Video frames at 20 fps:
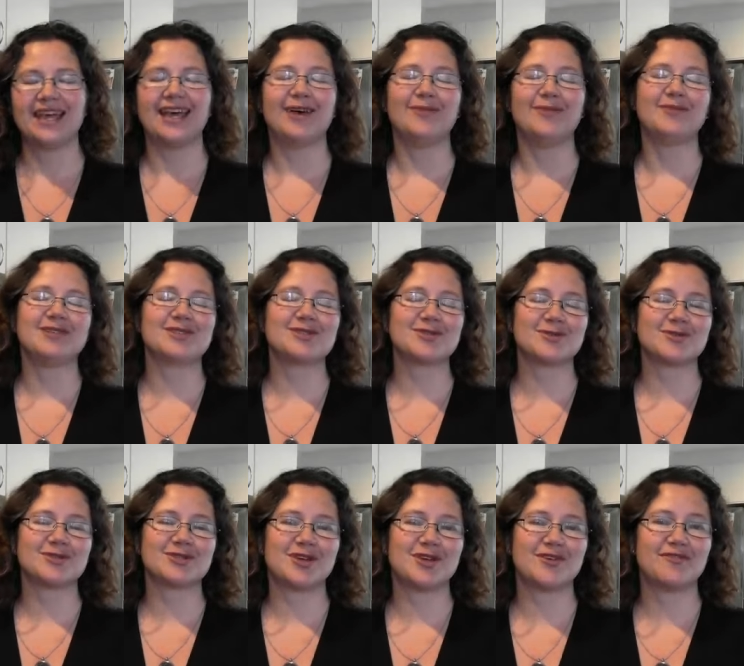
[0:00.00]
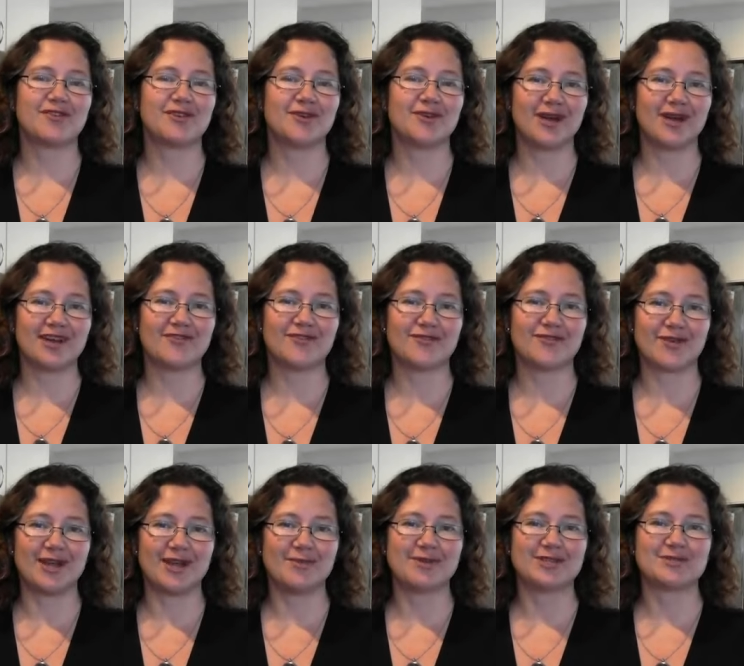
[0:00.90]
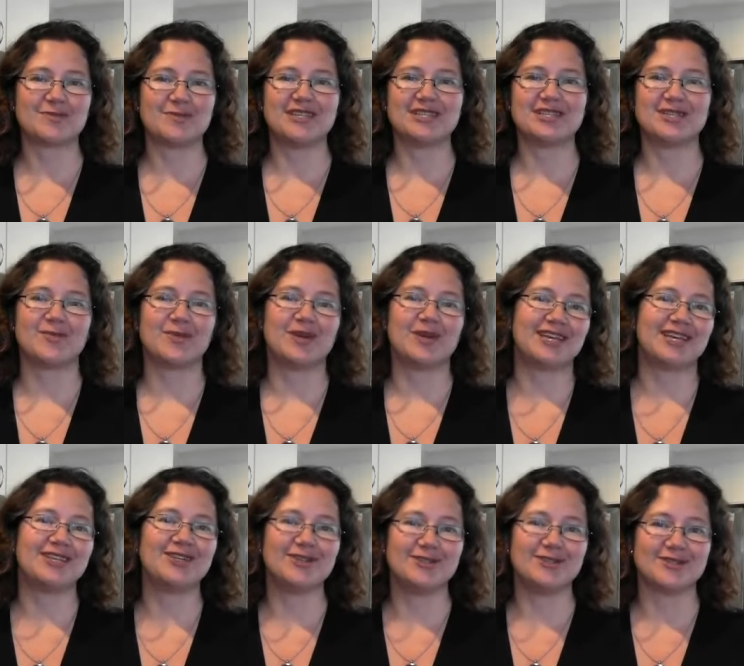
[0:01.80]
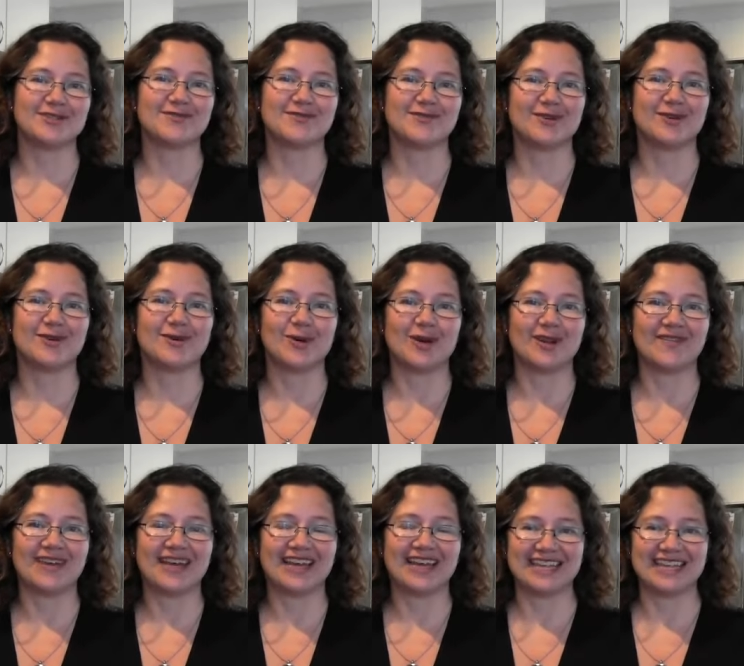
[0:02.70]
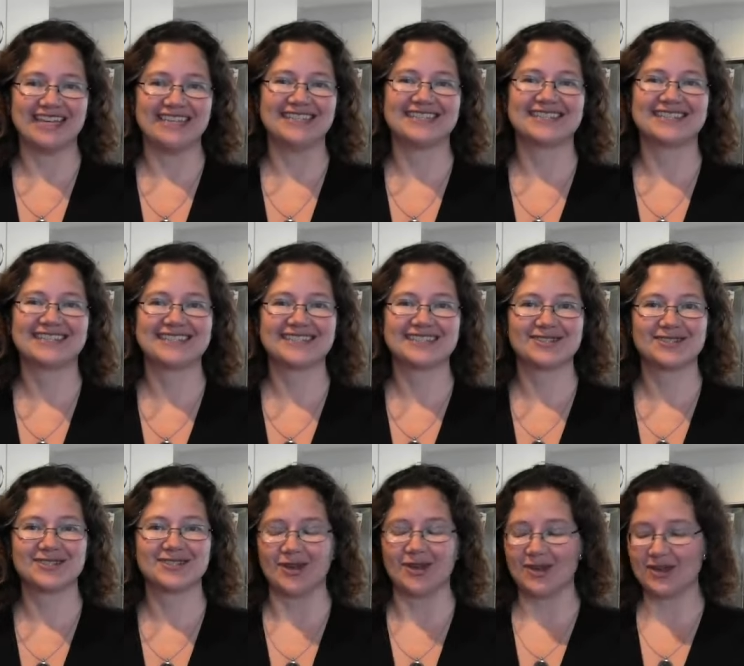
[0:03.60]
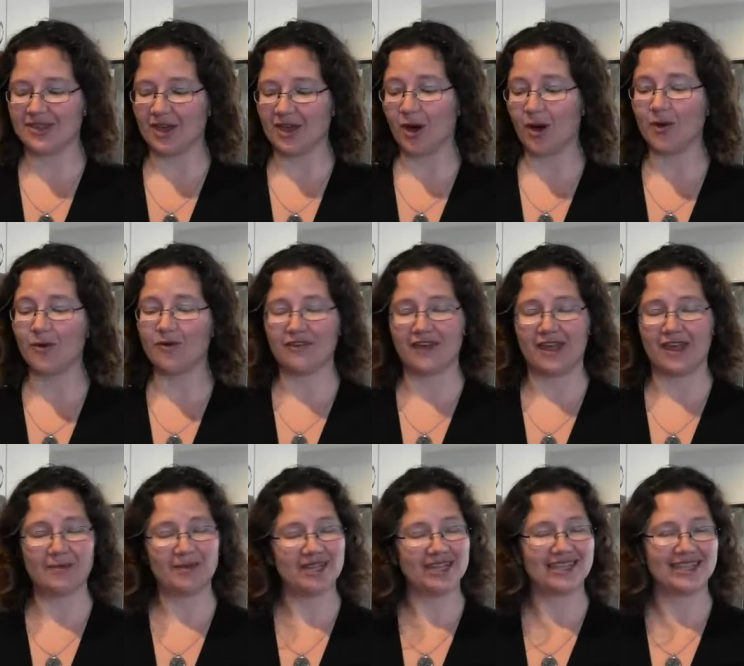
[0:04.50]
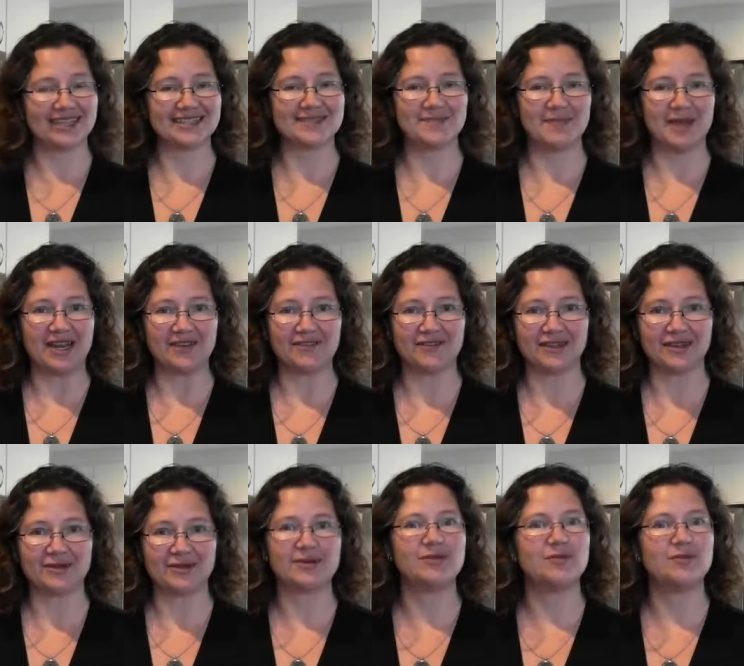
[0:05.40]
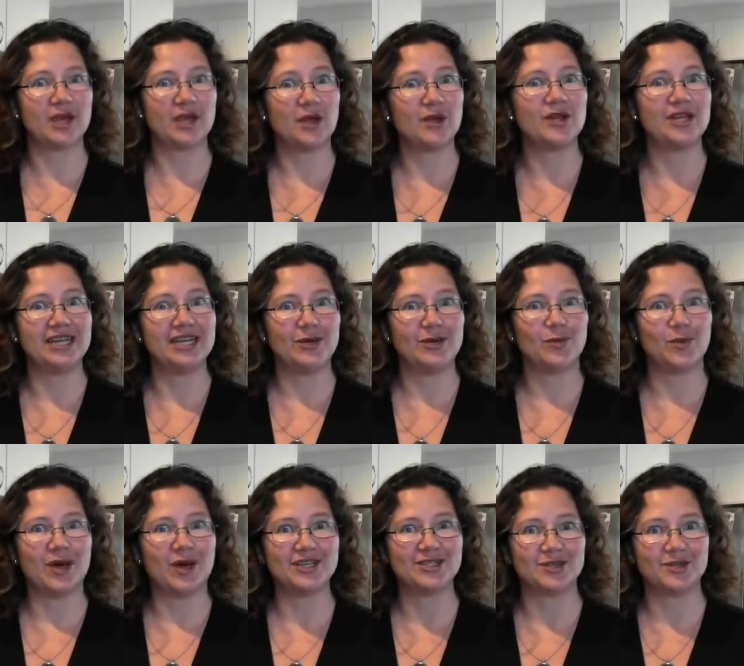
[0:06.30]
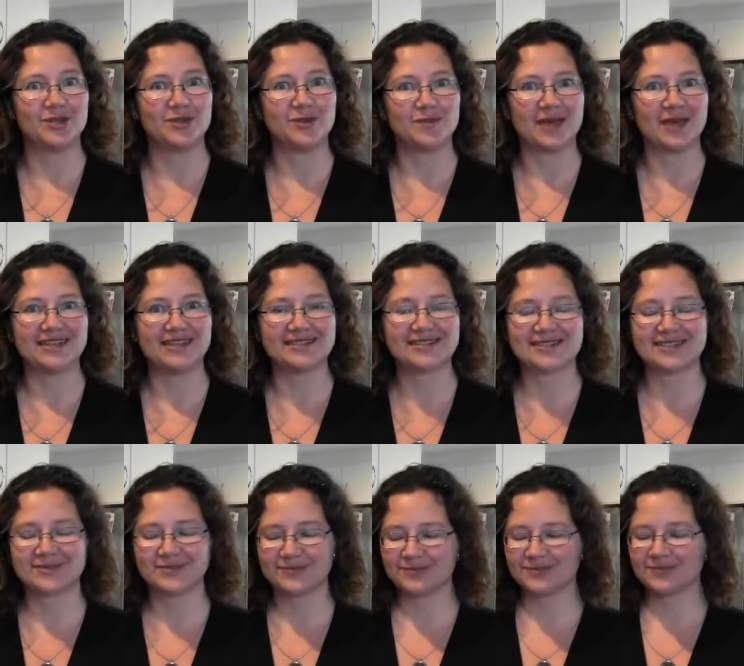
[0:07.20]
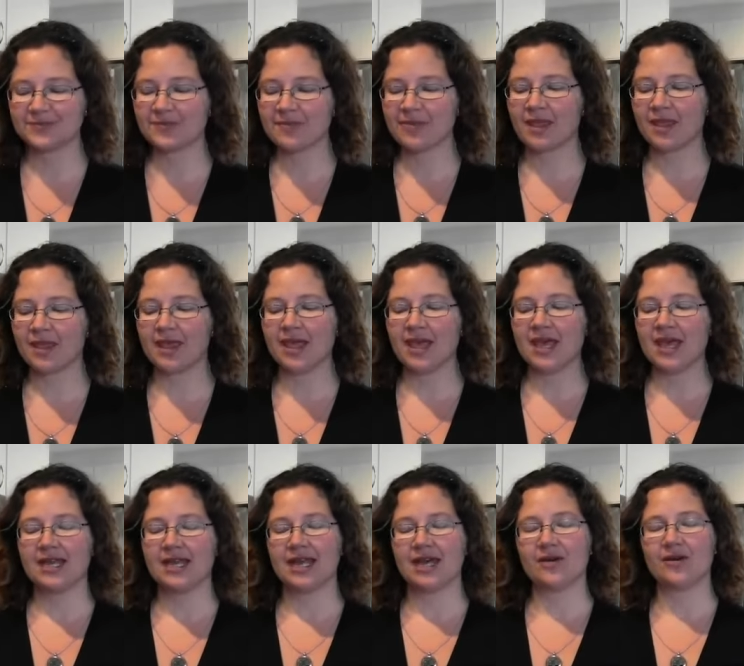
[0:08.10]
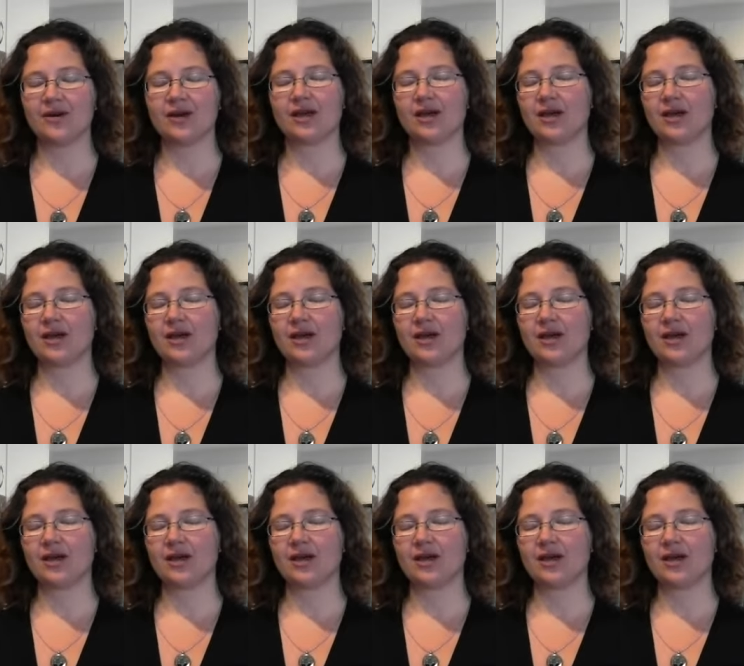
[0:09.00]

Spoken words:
It's also fluoride free, which means that we can use it for all of our kids, so the whole family gets benefit. We only need one toothpaste. Now,